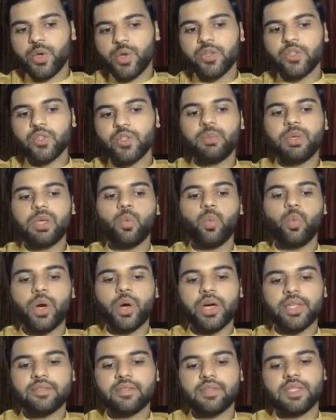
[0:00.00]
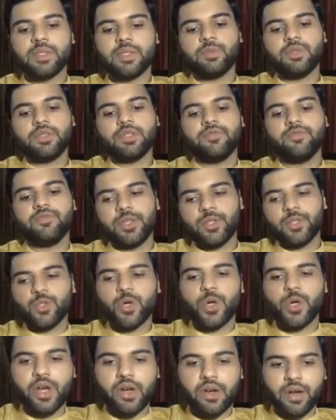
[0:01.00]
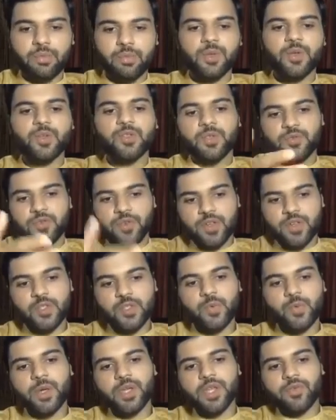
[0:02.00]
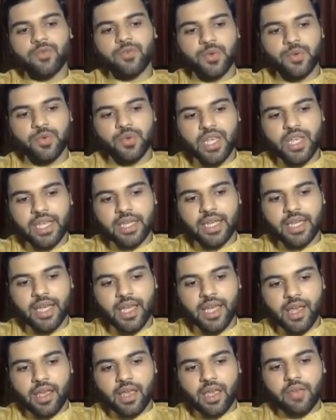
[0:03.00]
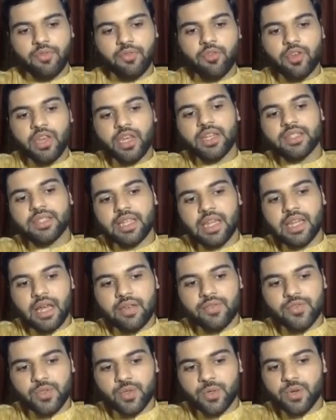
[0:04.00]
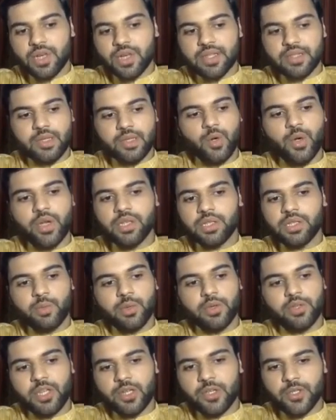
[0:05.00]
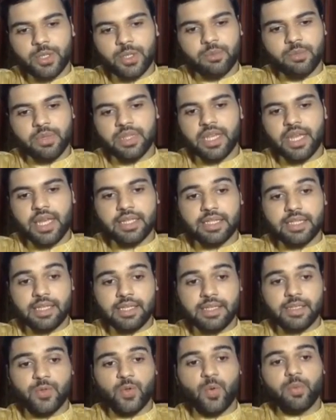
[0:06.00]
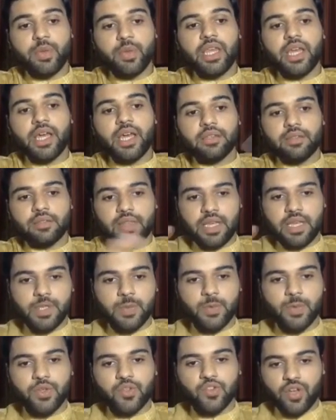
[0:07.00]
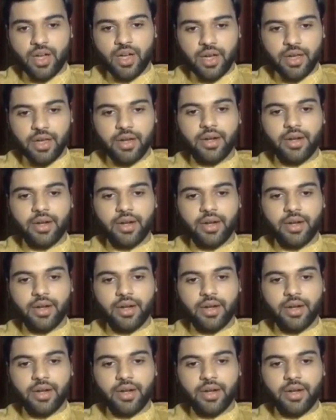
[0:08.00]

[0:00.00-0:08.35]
to be one specific genre, because the first one, if you read it as a love story, it's your interpretation. But then I see so many other things which are